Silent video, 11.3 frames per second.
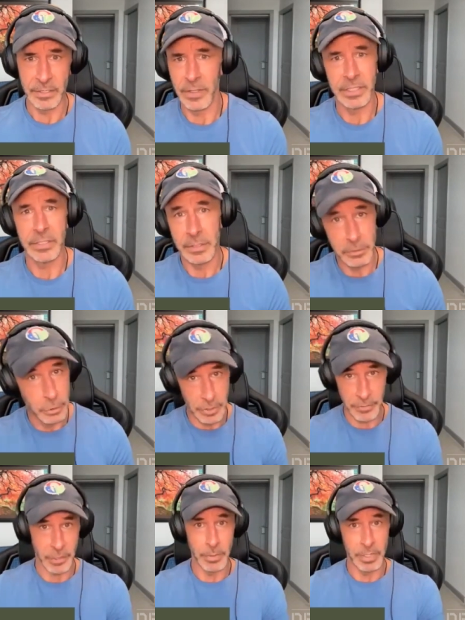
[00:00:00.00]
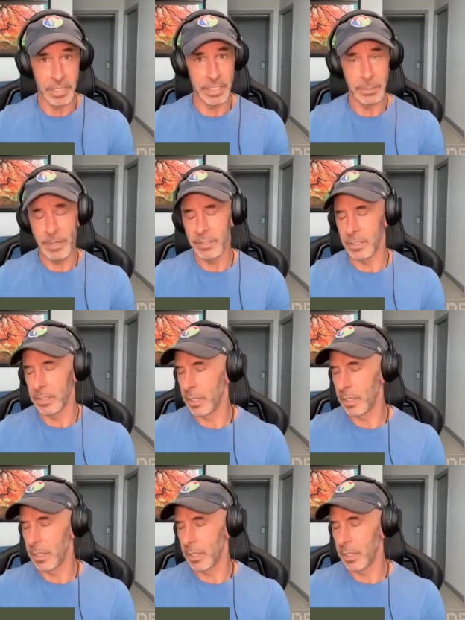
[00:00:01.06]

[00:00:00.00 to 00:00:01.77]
So it's two completely experiences.